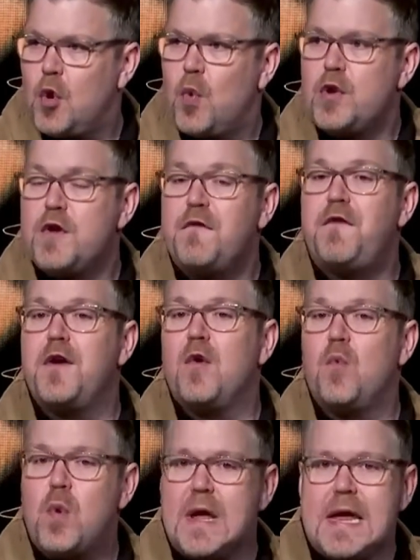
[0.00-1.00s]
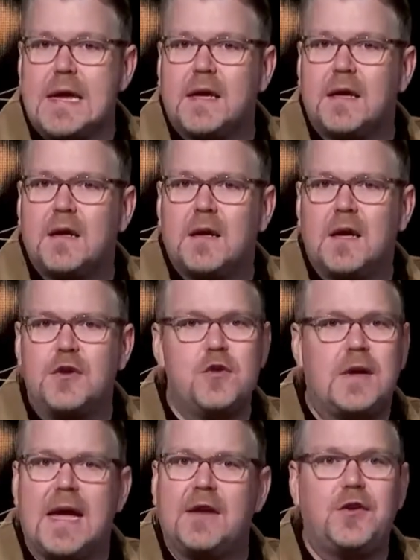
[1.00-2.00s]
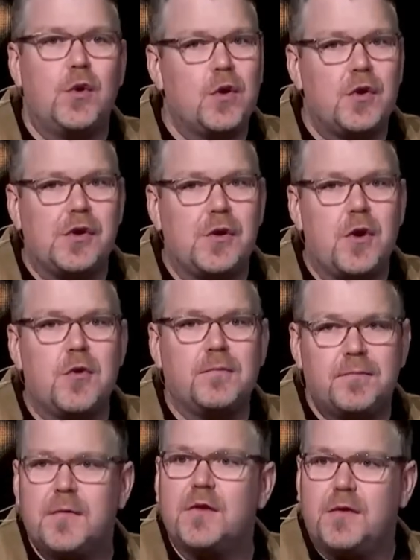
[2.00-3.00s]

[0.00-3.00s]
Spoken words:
When you feel weak and you can't do it on your own,